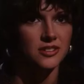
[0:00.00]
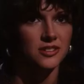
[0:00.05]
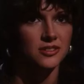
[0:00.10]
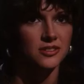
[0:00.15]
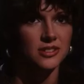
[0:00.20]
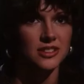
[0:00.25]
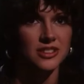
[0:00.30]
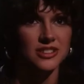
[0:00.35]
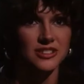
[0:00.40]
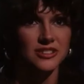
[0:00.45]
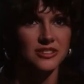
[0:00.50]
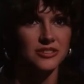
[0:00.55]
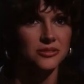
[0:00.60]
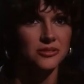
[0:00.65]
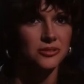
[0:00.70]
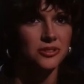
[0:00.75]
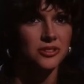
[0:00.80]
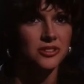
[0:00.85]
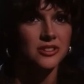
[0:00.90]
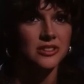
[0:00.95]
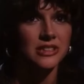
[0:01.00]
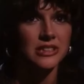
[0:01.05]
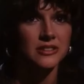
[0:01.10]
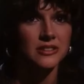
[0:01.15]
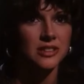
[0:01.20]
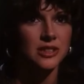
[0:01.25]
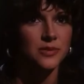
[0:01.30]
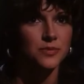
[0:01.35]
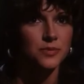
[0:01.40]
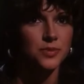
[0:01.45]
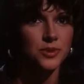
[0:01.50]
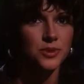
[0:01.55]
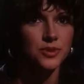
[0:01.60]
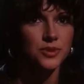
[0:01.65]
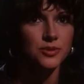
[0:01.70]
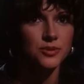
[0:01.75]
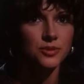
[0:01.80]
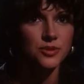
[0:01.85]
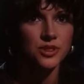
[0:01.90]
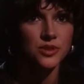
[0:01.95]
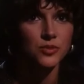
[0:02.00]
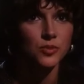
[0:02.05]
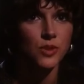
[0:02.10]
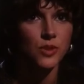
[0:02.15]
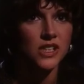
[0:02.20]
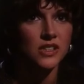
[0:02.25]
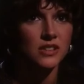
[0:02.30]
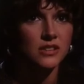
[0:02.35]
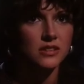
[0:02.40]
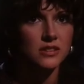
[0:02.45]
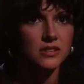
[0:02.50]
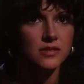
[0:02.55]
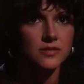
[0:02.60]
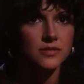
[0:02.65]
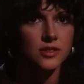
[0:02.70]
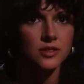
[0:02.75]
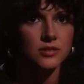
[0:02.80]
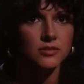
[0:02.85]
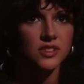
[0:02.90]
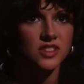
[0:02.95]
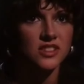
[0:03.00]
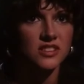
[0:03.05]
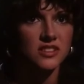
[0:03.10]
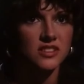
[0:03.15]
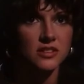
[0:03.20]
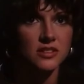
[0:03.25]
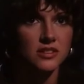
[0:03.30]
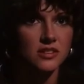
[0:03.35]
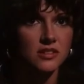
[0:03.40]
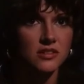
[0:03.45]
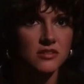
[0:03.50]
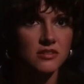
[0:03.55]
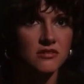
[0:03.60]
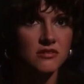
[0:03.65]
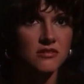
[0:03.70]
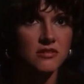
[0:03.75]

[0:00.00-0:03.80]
You extraordinarily putrid waste of human tissue.